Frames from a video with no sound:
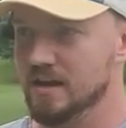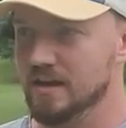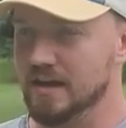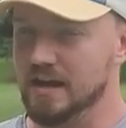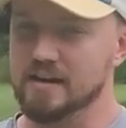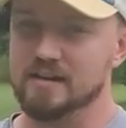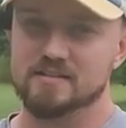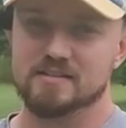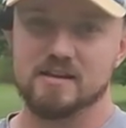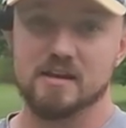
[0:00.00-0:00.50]

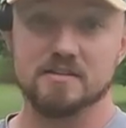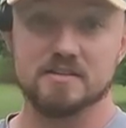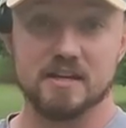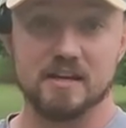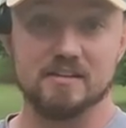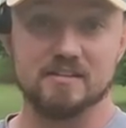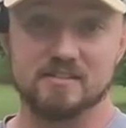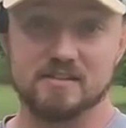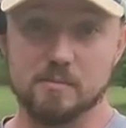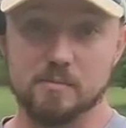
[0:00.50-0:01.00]
And it sounds like
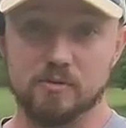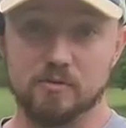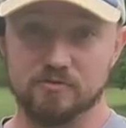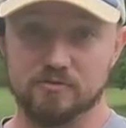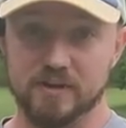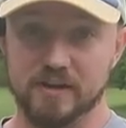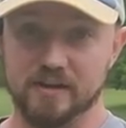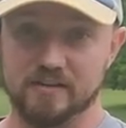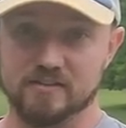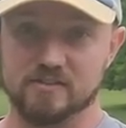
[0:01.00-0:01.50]
a simple
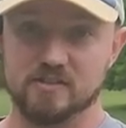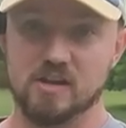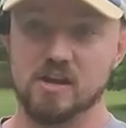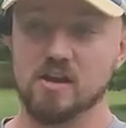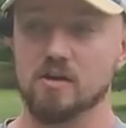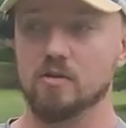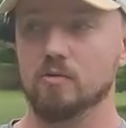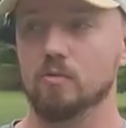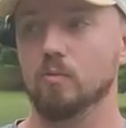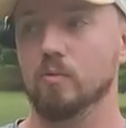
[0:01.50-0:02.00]
fix,
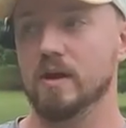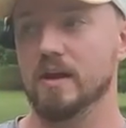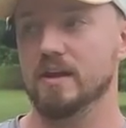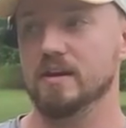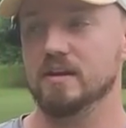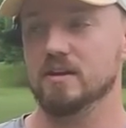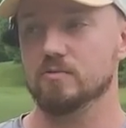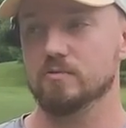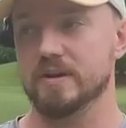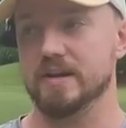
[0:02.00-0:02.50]
when
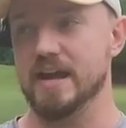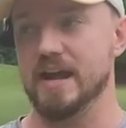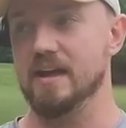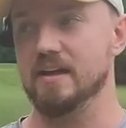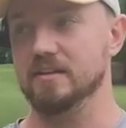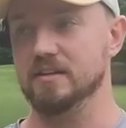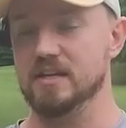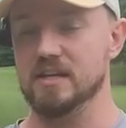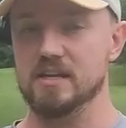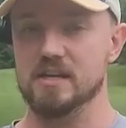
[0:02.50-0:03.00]
in
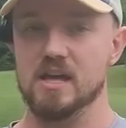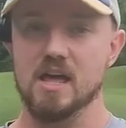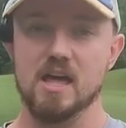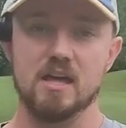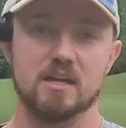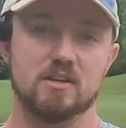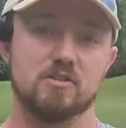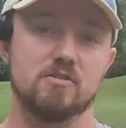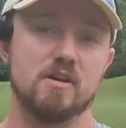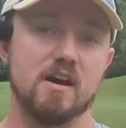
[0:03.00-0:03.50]
reality,
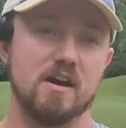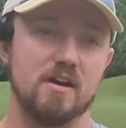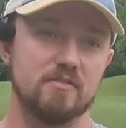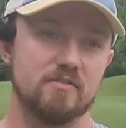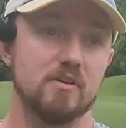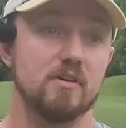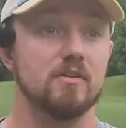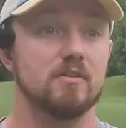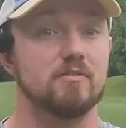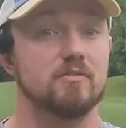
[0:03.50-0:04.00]
you
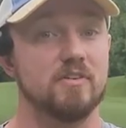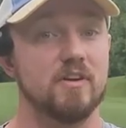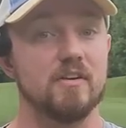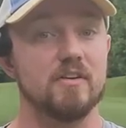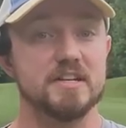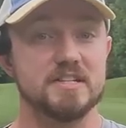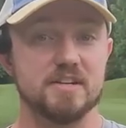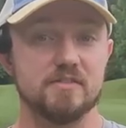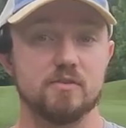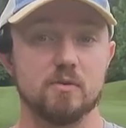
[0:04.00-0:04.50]
have
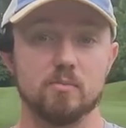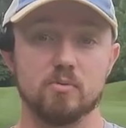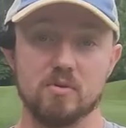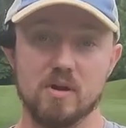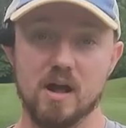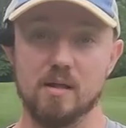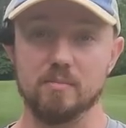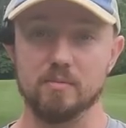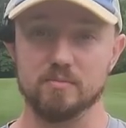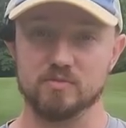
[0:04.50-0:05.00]
very different
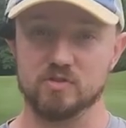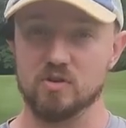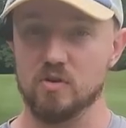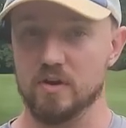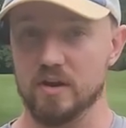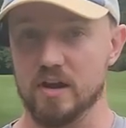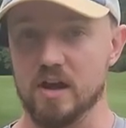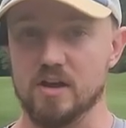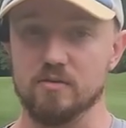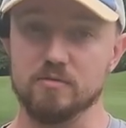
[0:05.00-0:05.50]
problems
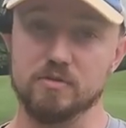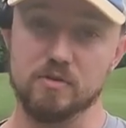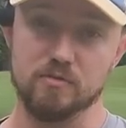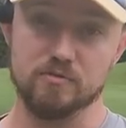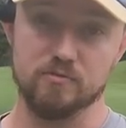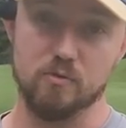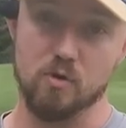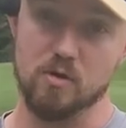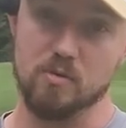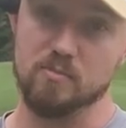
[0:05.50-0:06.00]
going on with your
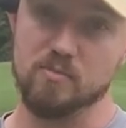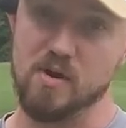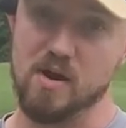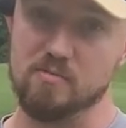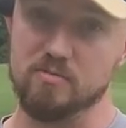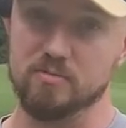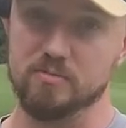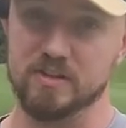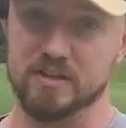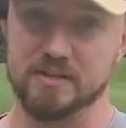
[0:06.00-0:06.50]
form
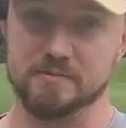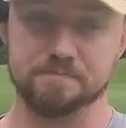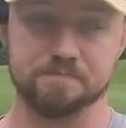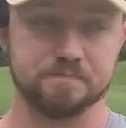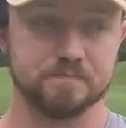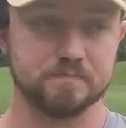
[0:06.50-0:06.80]
probably.